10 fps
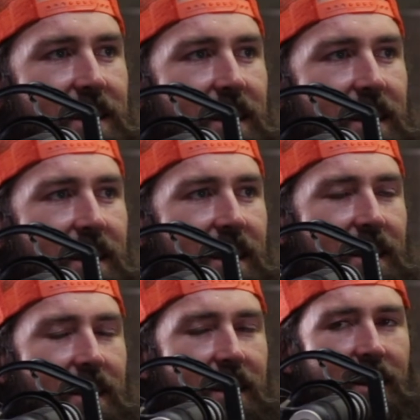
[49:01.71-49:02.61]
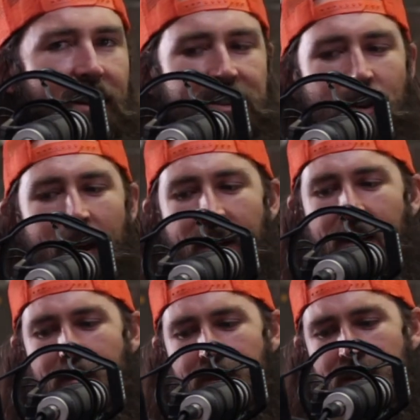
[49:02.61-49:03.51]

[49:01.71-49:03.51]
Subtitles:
and so I ended up